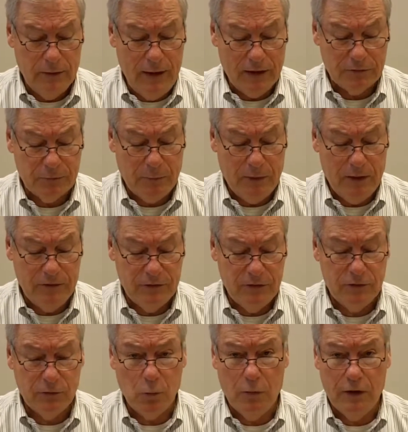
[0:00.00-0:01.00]
The next
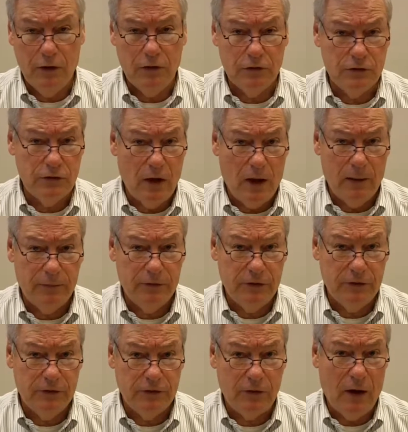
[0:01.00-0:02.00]
place is one of your
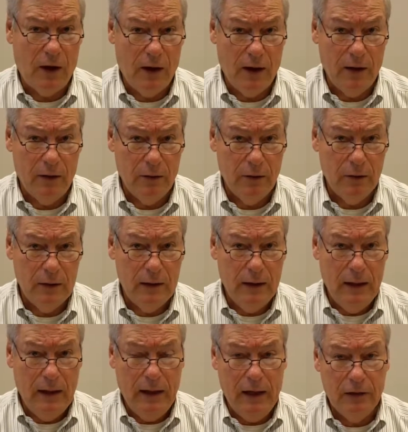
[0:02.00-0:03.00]
jobs is to hire
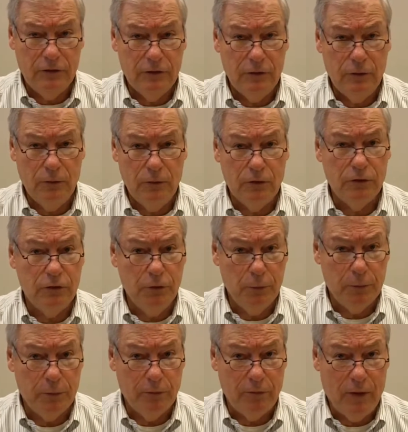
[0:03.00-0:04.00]
and to
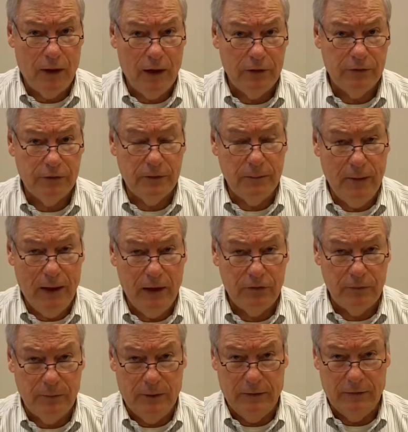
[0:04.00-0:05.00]
supervise the
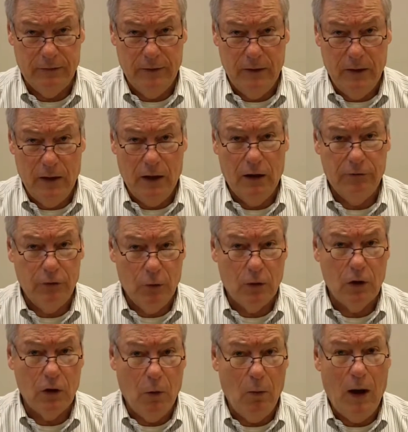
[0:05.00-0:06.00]
management of
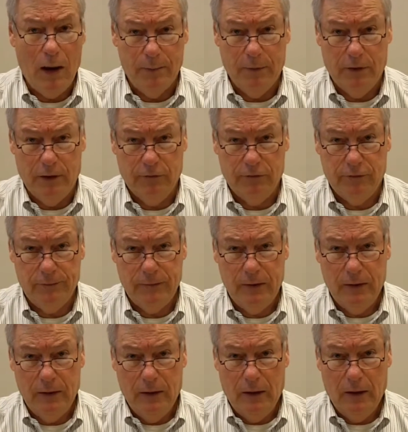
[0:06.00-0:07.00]
your cooperative.
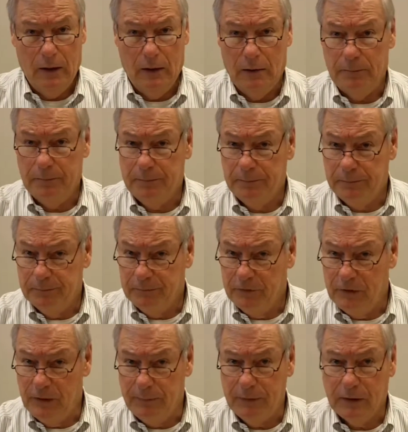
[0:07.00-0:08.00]

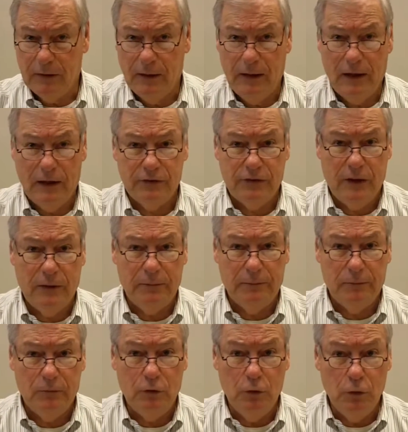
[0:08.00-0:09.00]
Typically, as
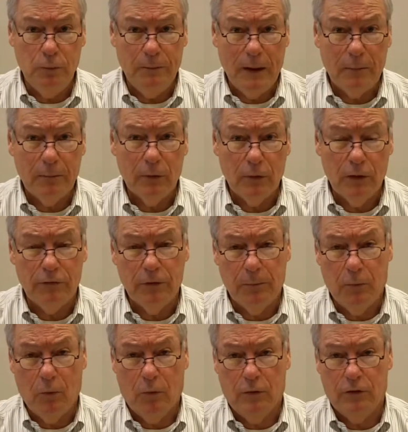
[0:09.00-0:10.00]
a new member
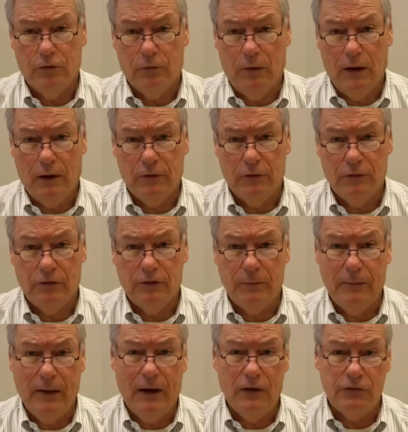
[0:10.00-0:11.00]
of the board of
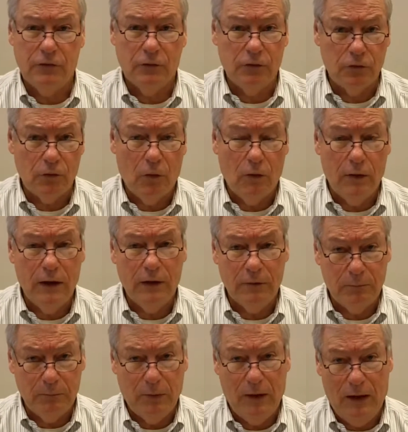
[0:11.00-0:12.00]
directors, the manager is
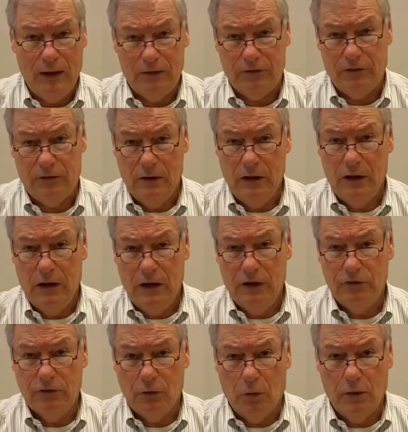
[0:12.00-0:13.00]
already in place.
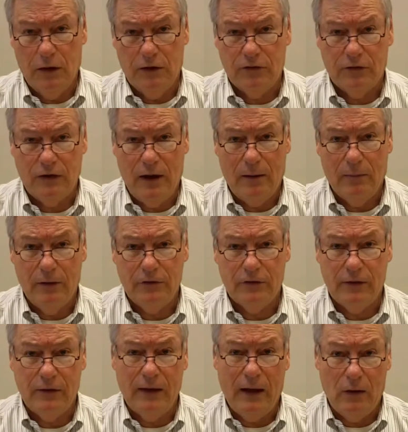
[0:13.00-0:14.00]
He's already
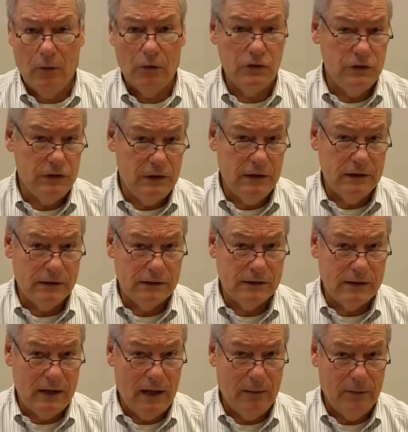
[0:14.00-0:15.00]
established, or she is
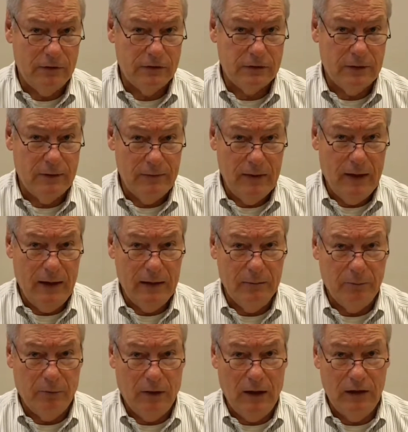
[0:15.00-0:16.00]
established
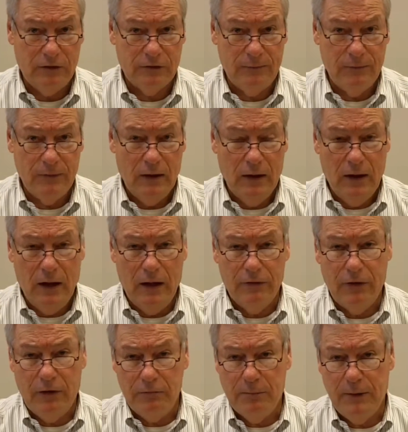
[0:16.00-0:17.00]
and in place,
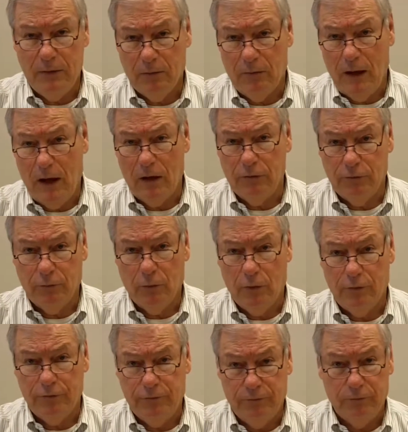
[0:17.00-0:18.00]
and they've been around
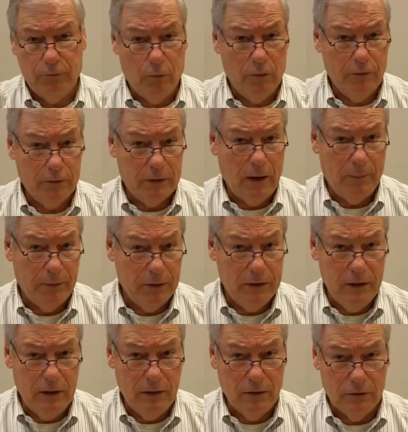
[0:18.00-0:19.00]
for a
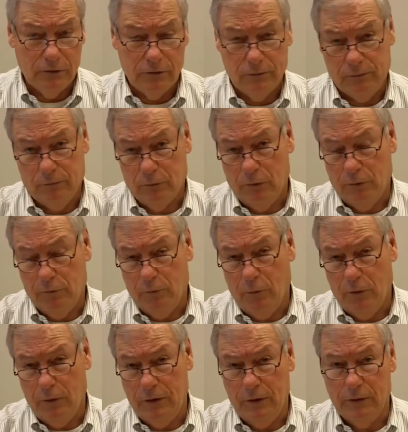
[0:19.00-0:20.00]
couple of years, 3 or
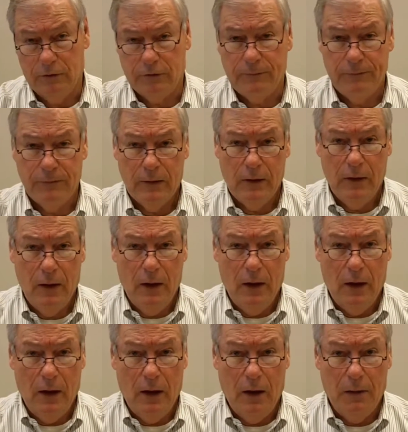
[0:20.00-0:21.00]
4 years.
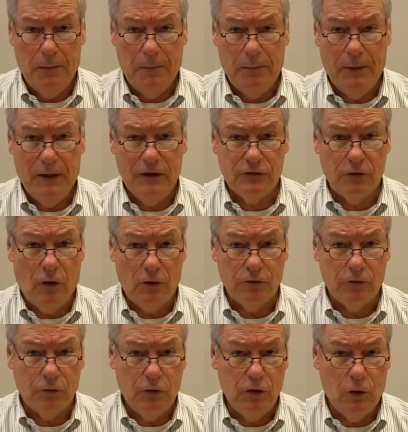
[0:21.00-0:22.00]
But it's
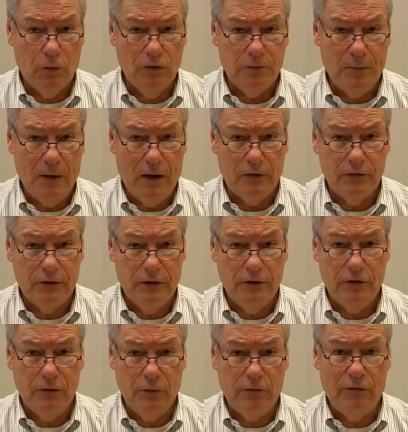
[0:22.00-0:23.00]
also your
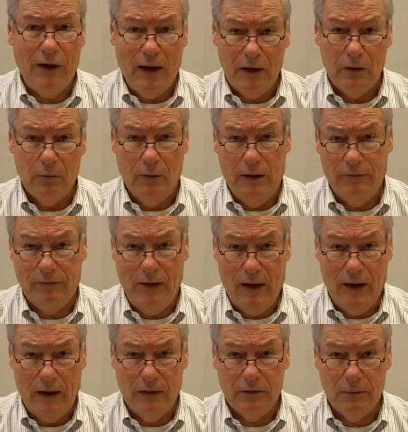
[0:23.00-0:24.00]
responsibility to evaluate
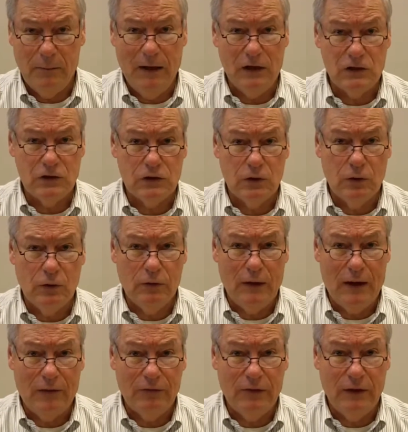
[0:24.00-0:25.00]
that and to make sure
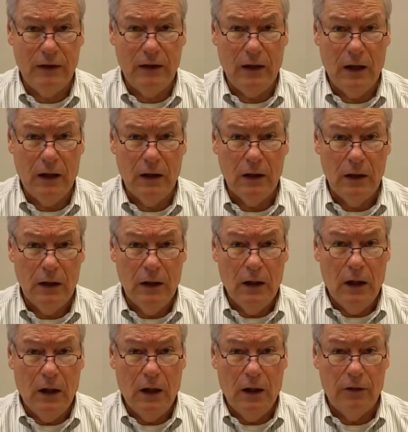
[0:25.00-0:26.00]
that
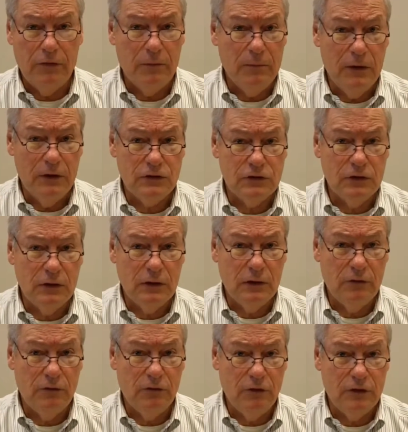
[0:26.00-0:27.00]
the mission,
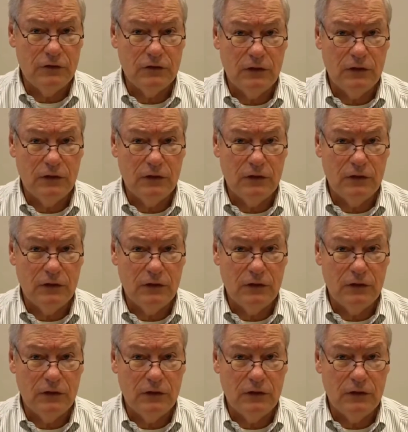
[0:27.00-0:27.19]
the